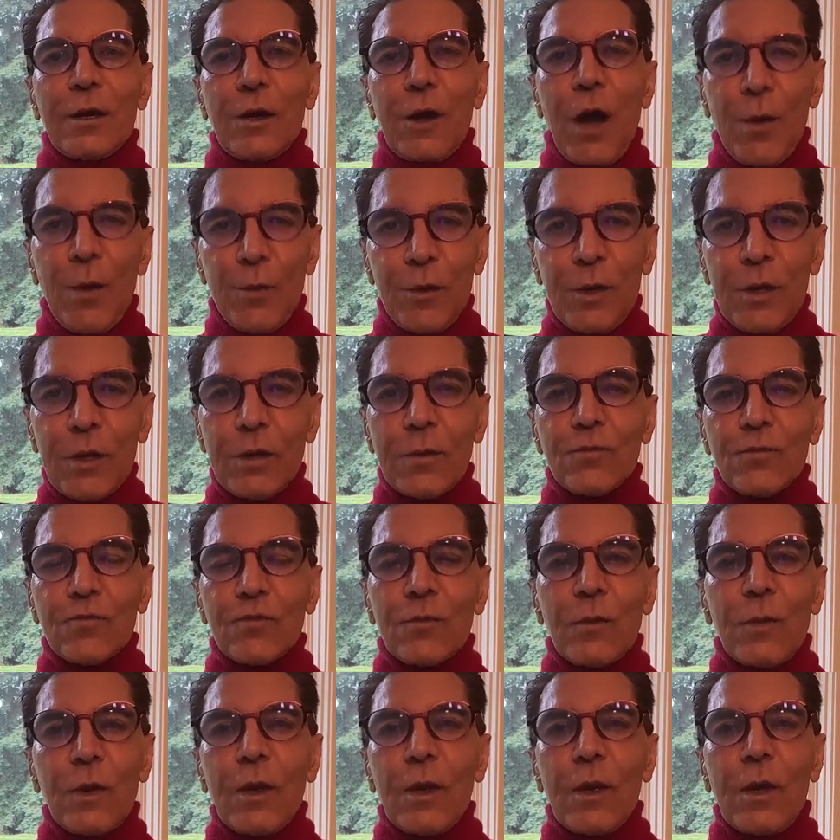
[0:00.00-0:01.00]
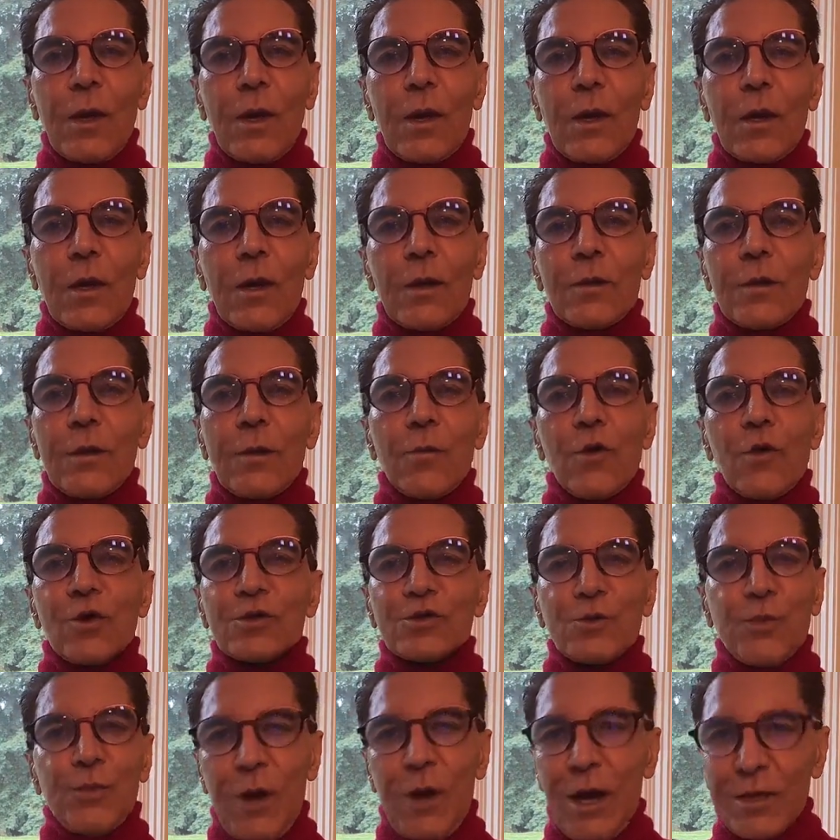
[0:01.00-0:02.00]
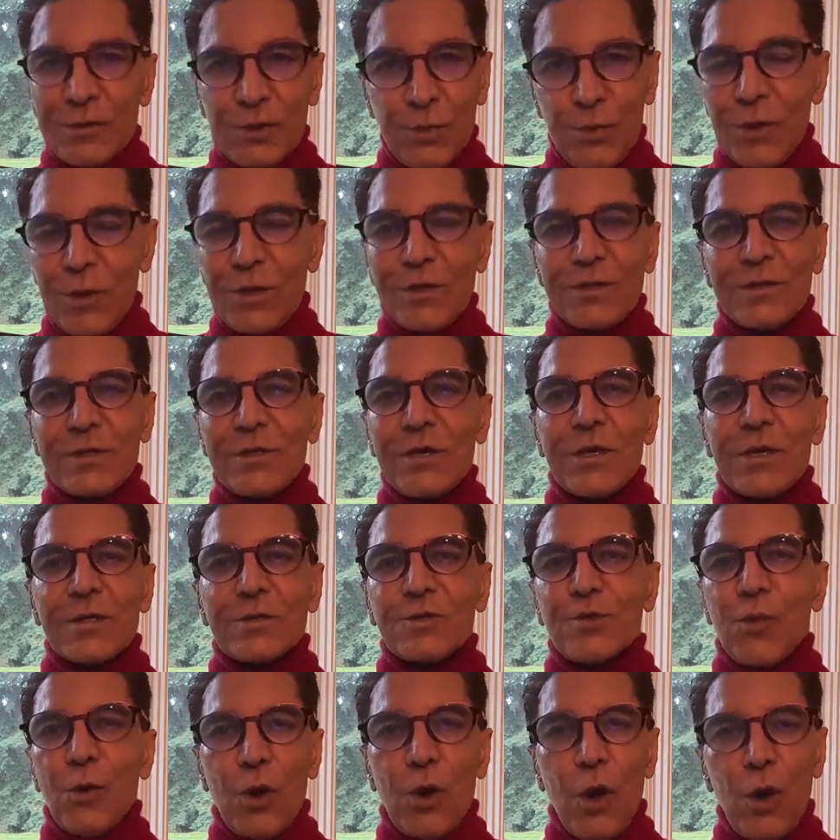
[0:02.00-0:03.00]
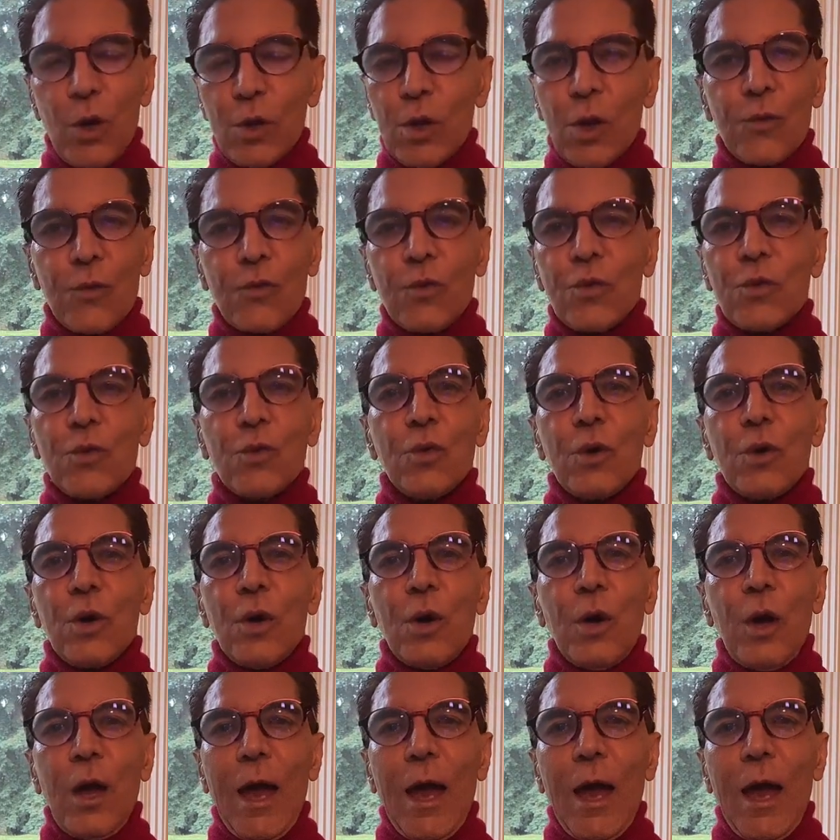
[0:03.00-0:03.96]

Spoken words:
coming, and the most prosperous years for all of you.